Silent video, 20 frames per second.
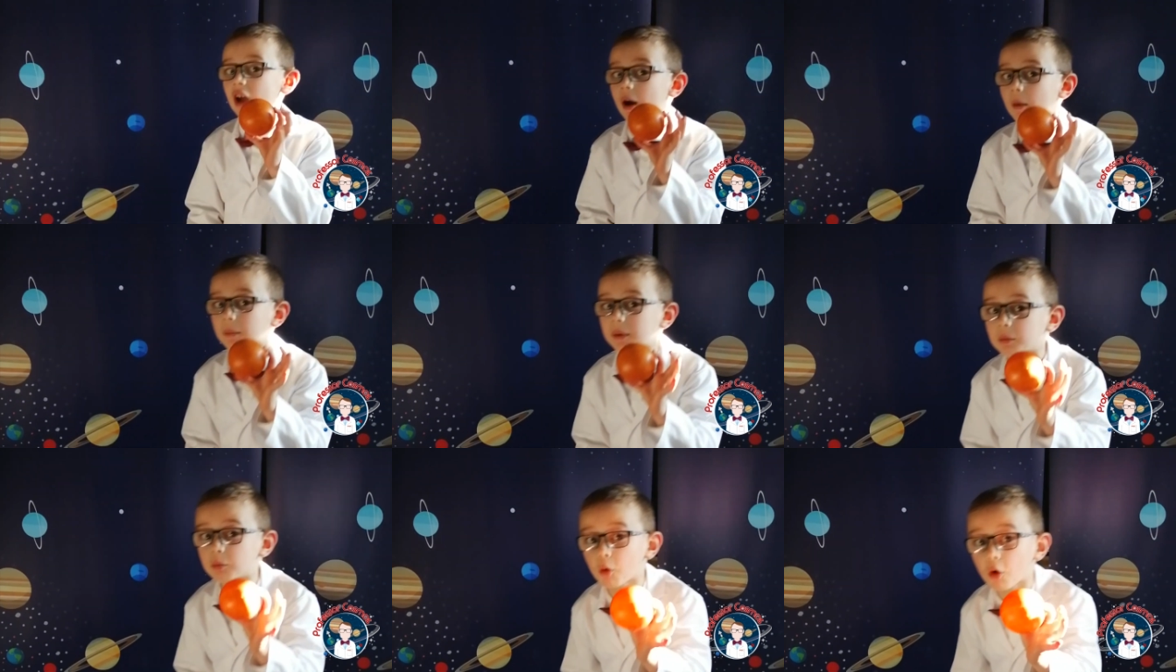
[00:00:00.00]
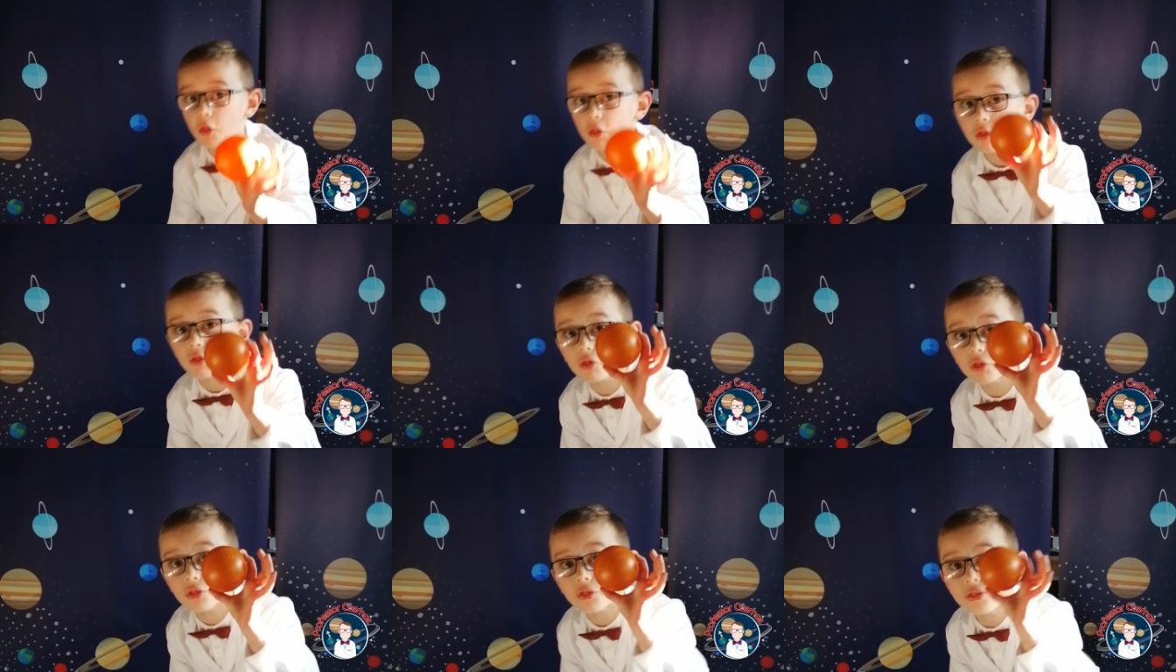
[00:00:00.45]
tell me what
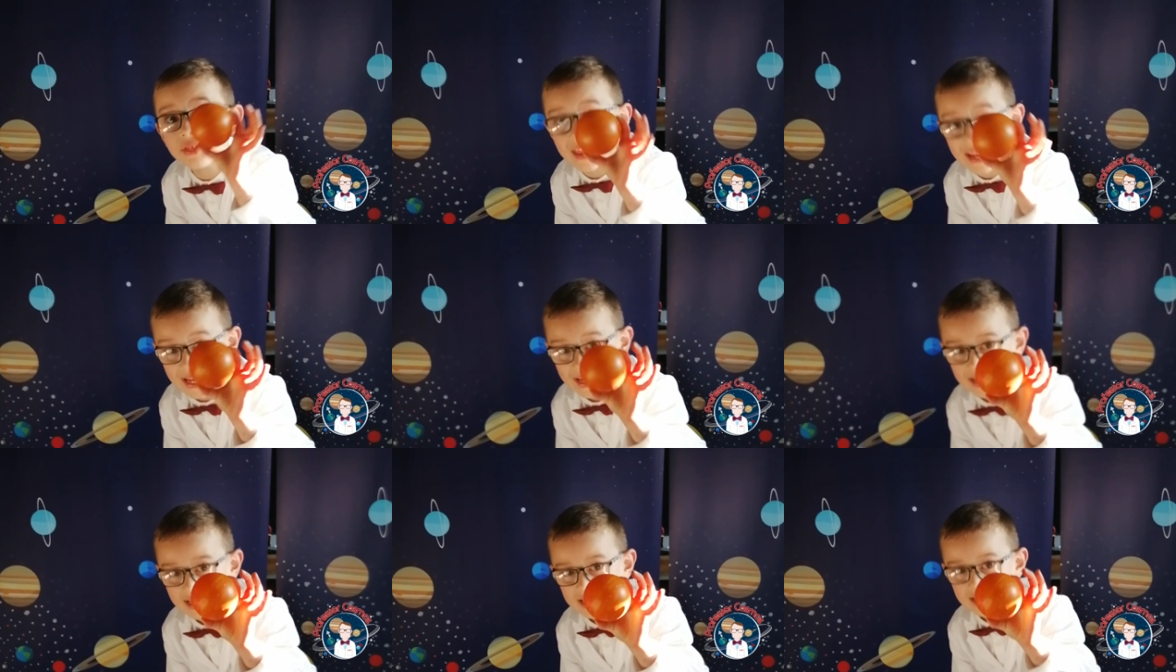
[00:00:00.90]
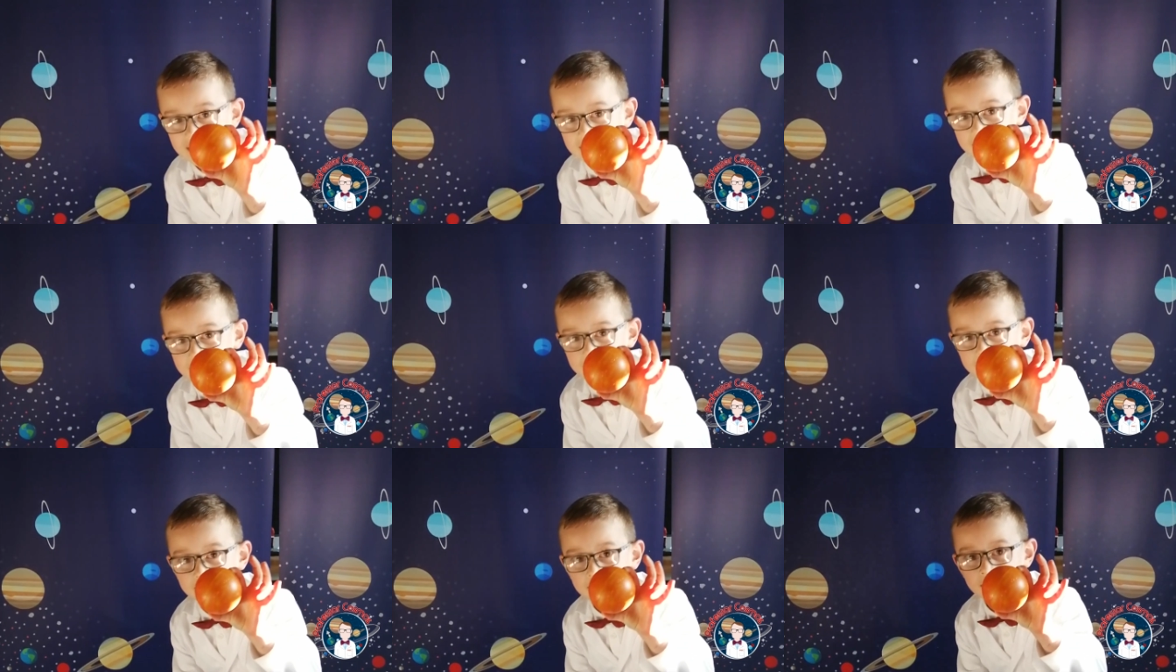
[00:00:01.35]

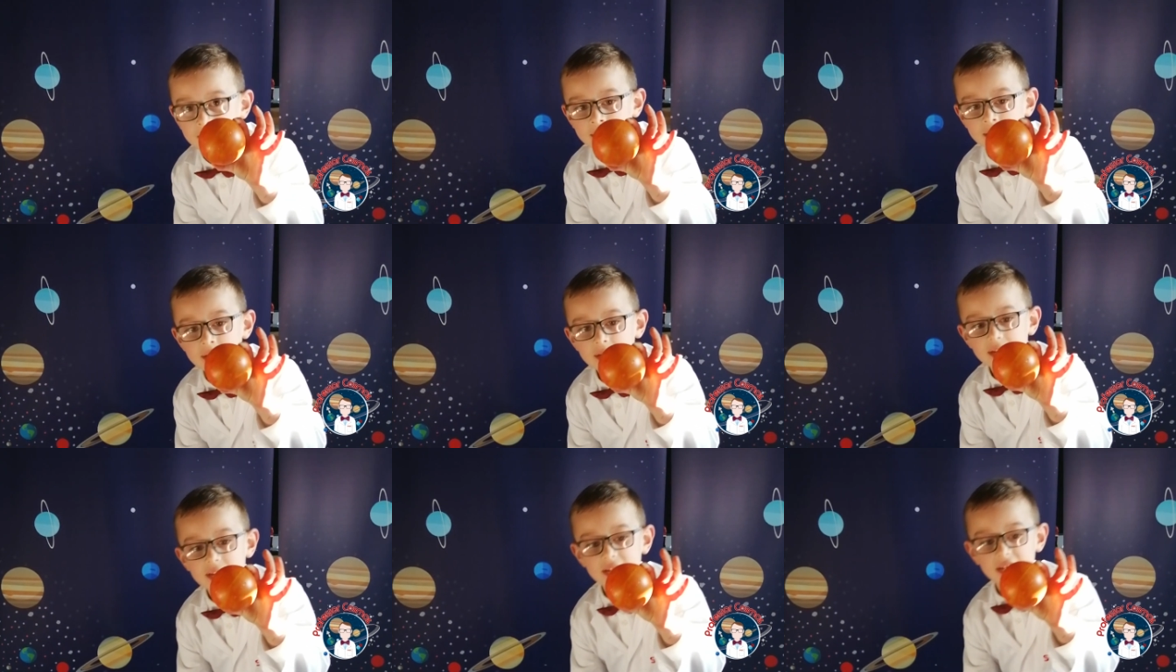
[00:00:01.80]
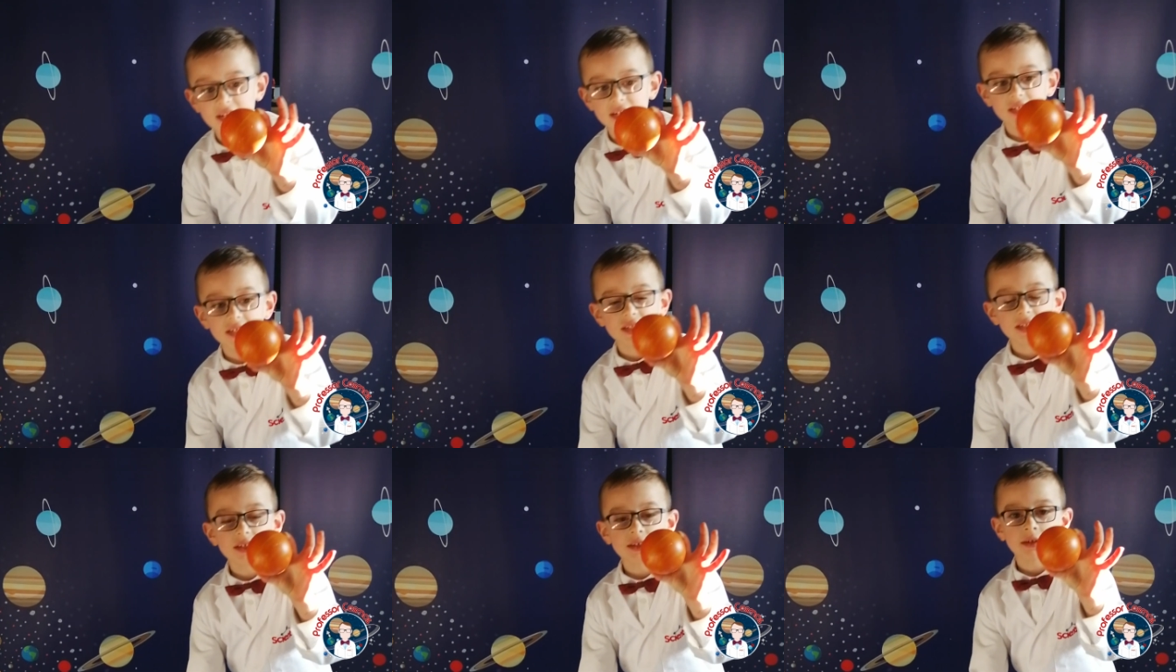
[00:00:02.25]
this
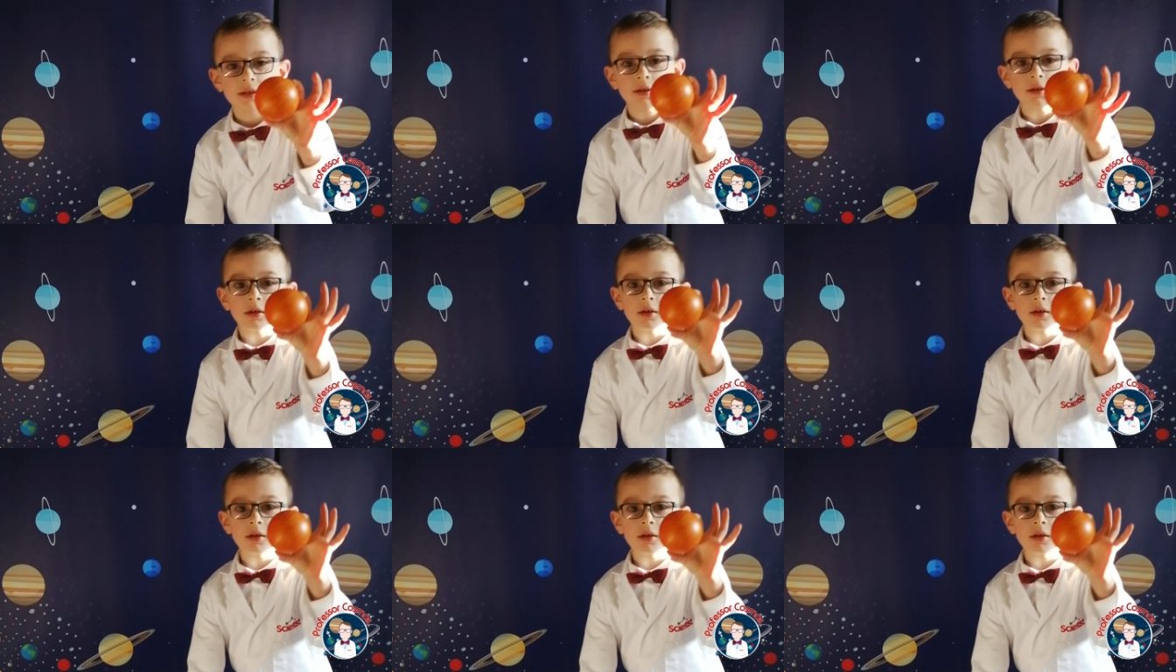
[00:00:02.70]
is?